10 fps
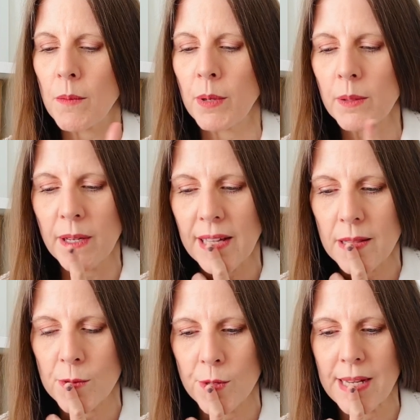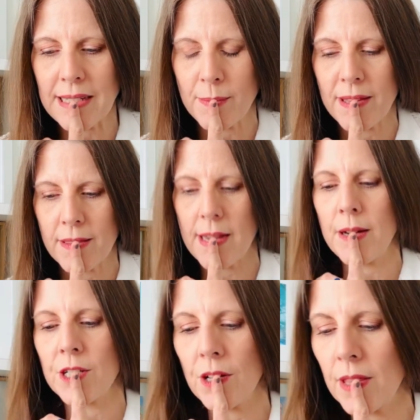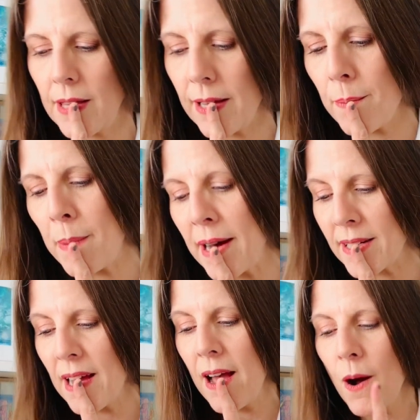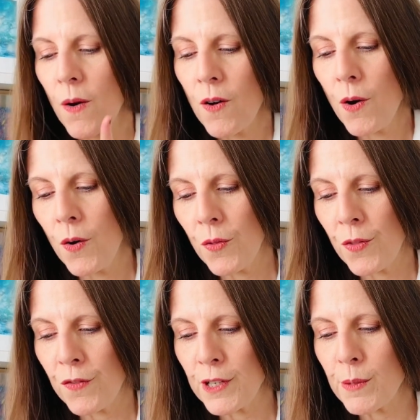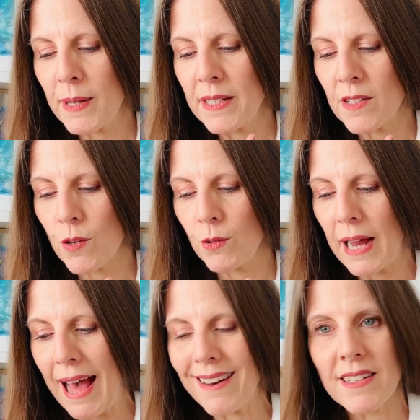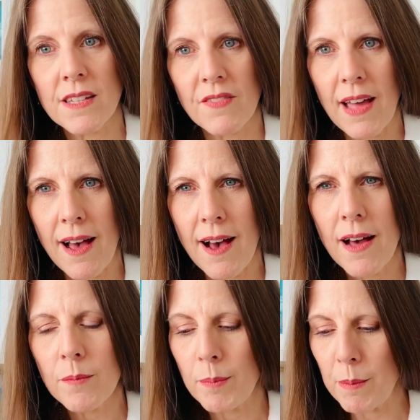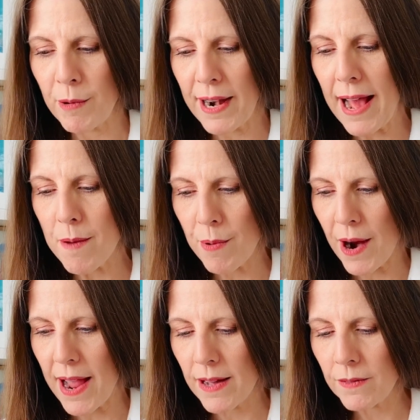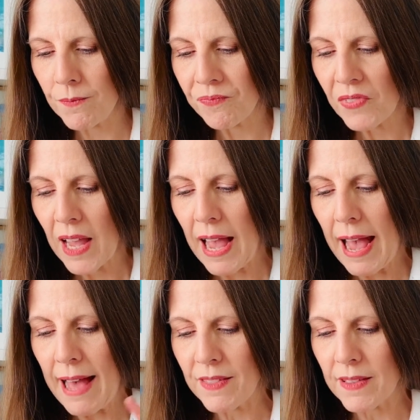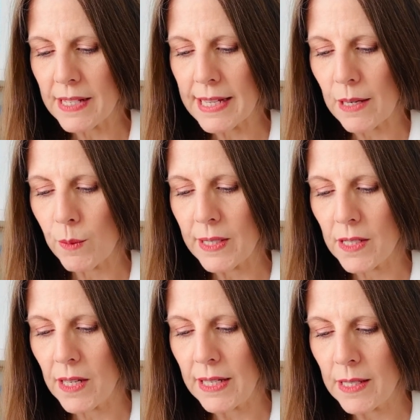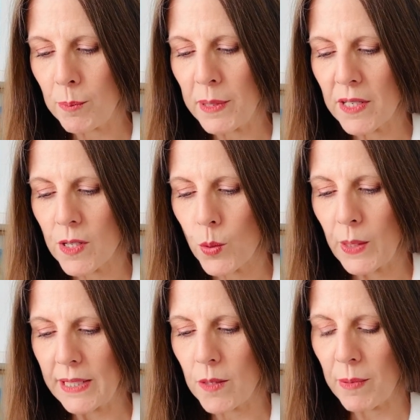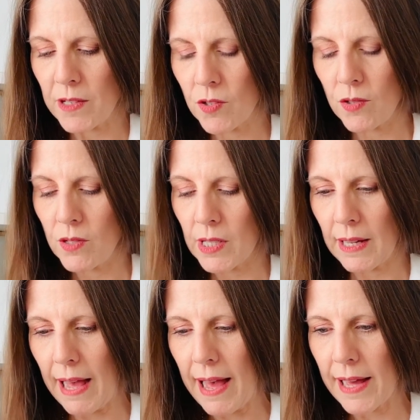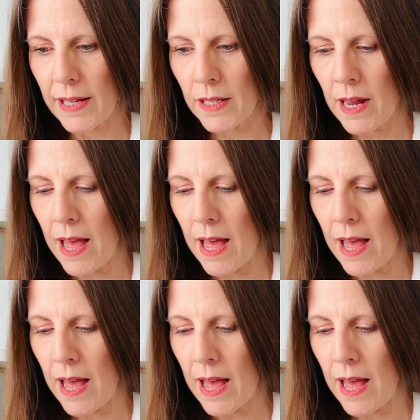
I probably won't get them till next month now, I don't think. But the first one is called Atlas of the Heart by Brené Brown. And then the second one is Bittersweet by Susan Cain.